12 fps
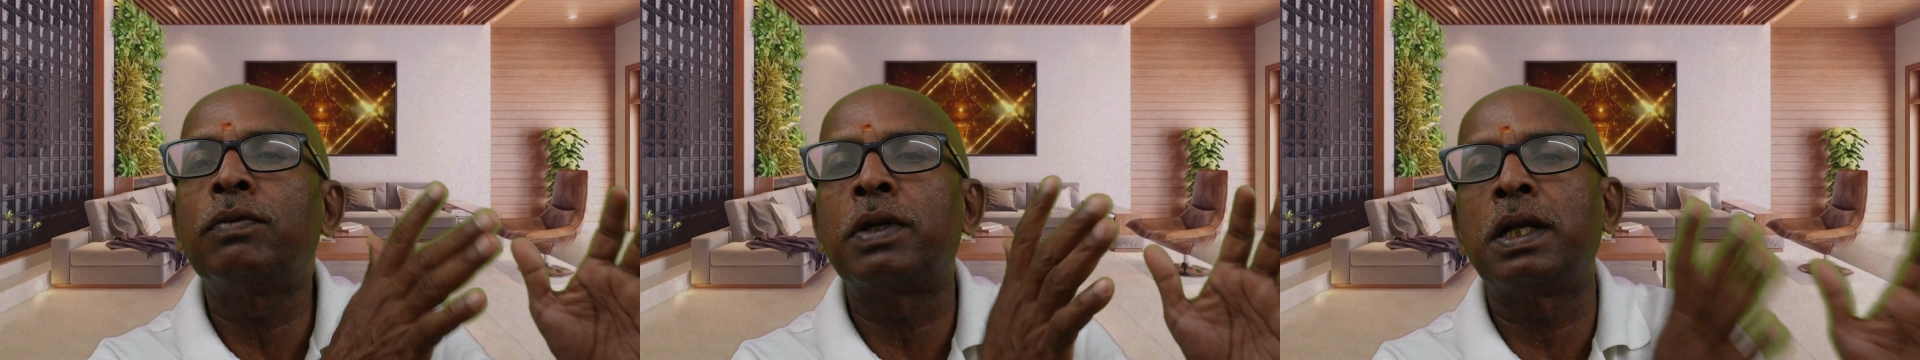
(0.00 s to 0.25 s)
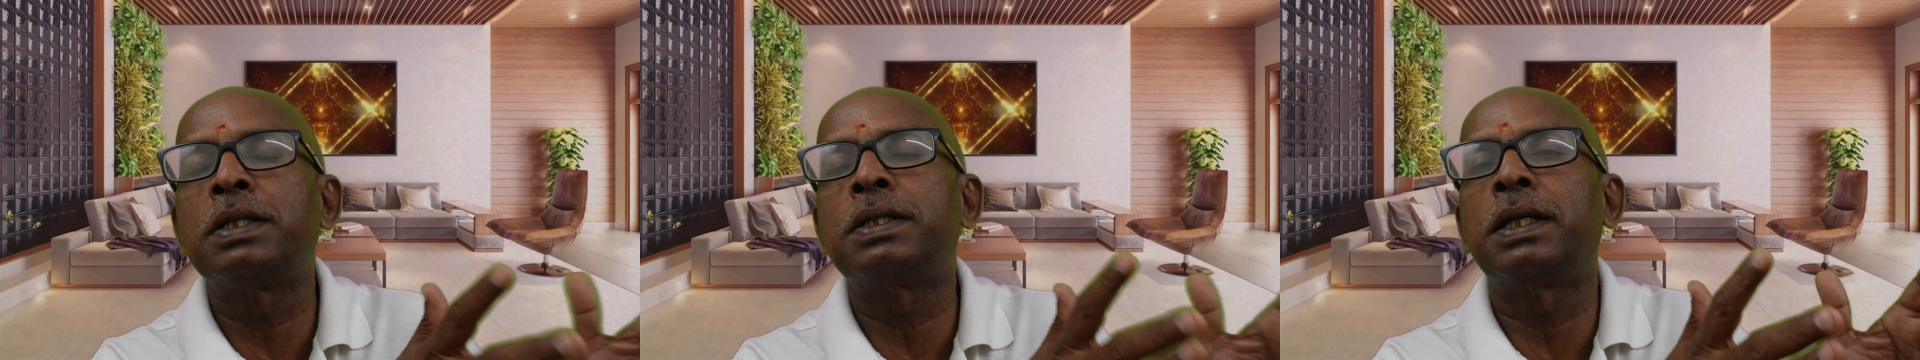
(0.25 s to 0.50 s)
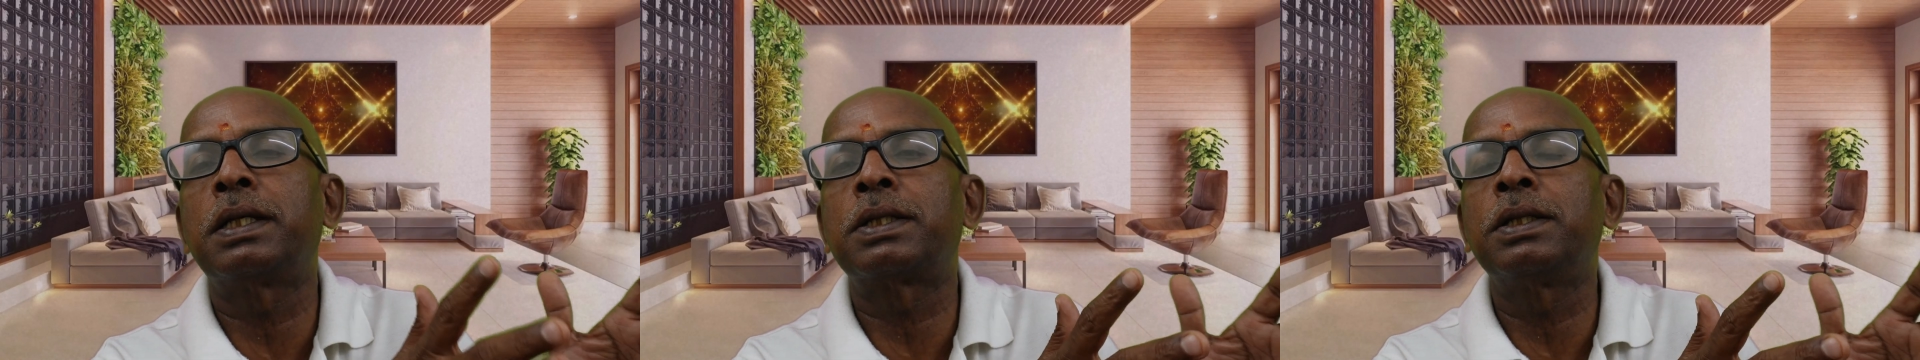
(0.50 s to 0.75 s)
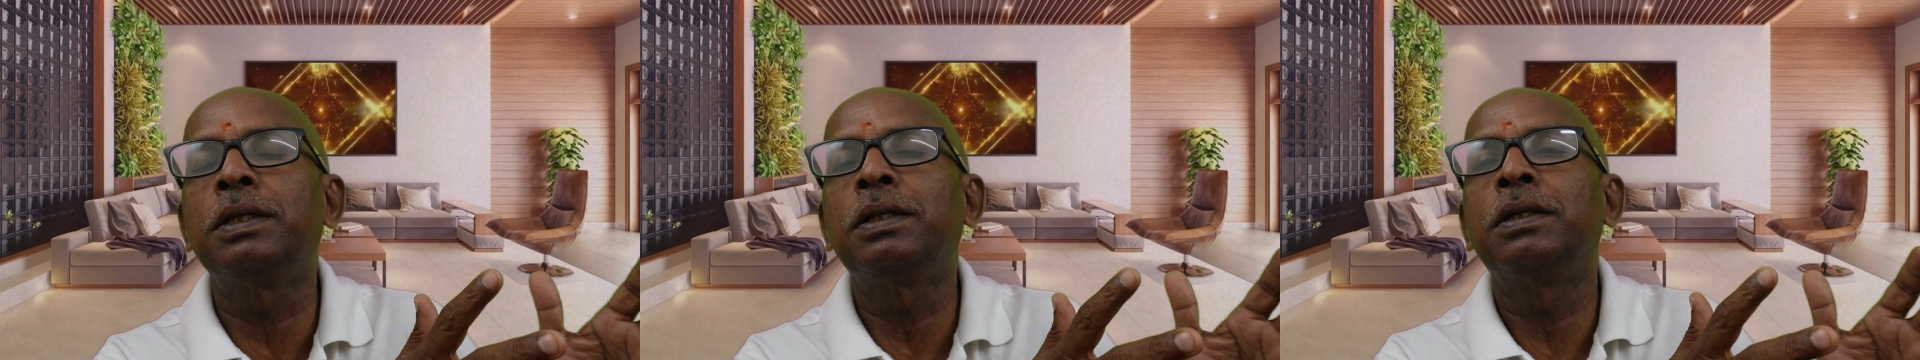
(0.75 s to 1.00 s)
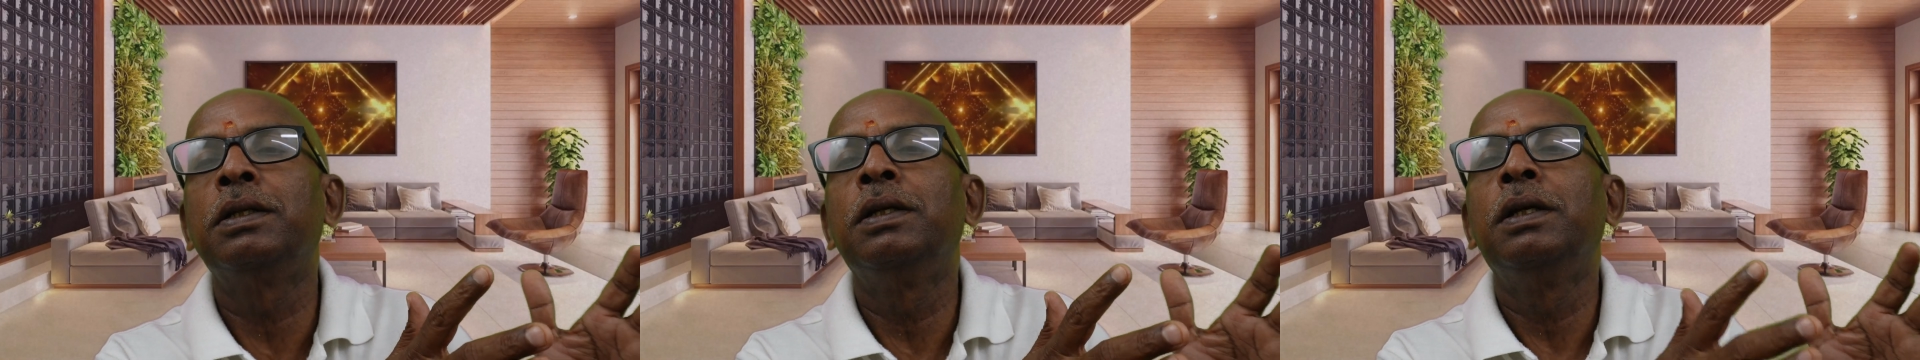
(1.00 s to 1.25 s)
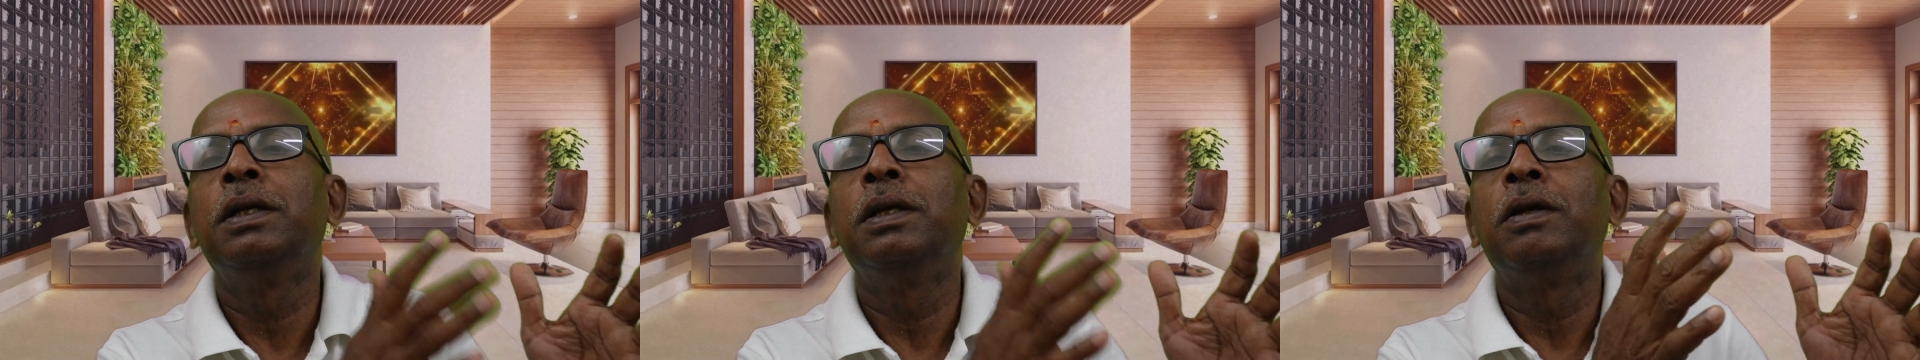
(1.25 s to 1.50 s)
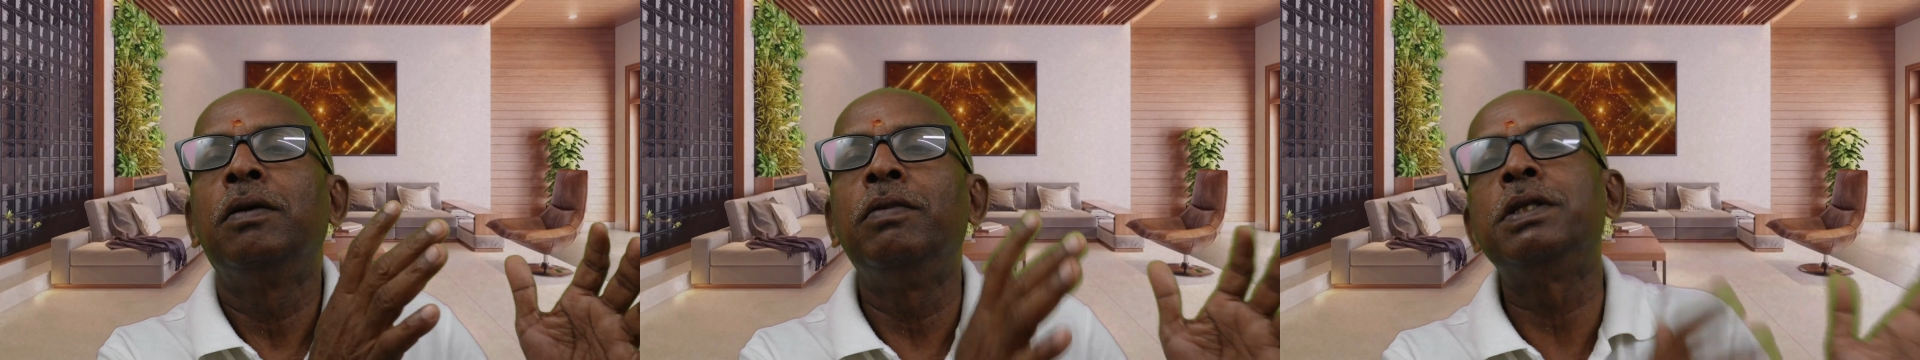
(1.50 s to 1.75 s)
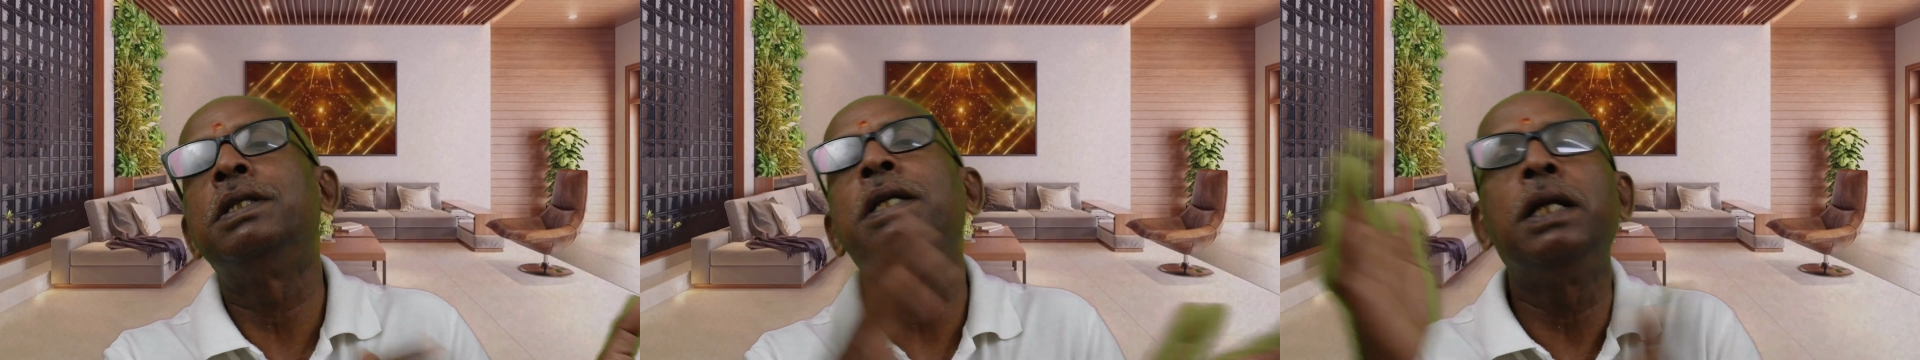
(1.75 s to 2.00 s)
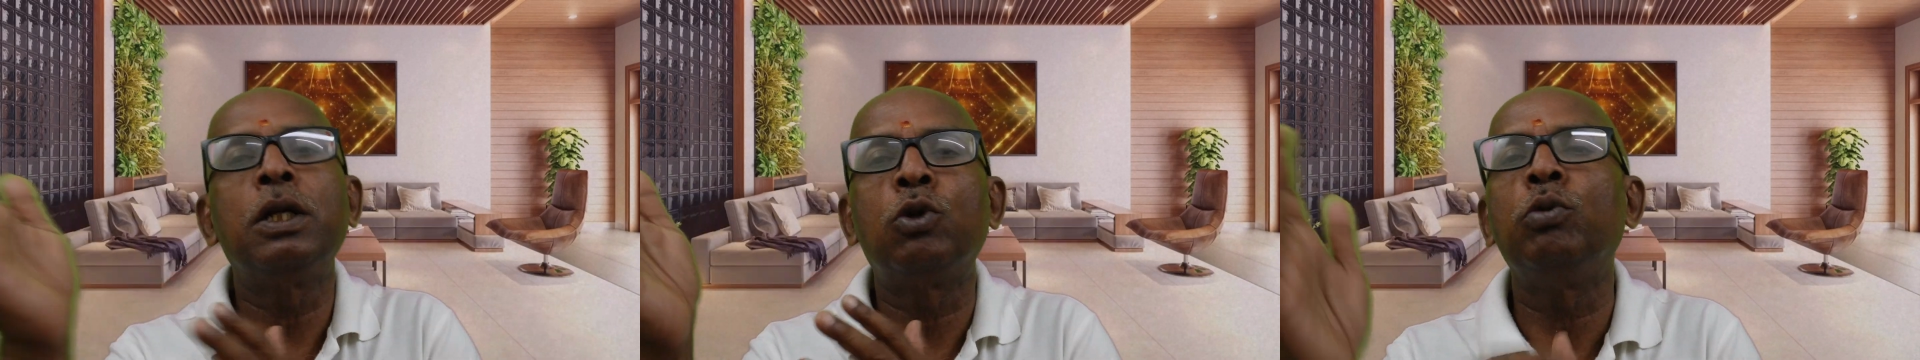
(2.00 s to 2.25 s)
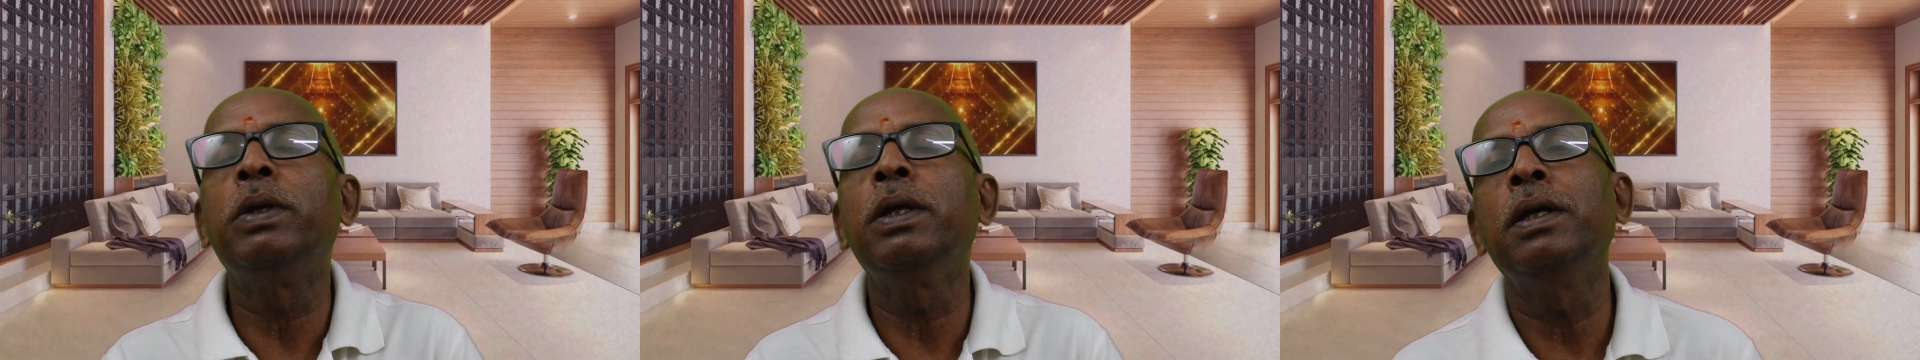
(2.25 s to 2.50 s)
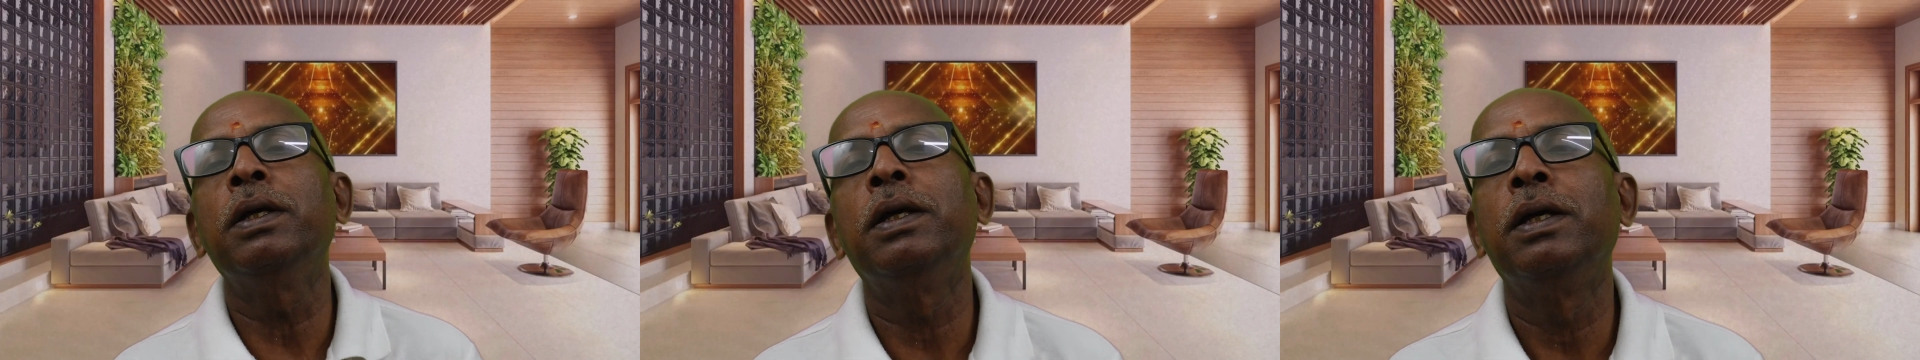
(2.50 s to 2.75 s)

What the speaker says: transaction which needed to be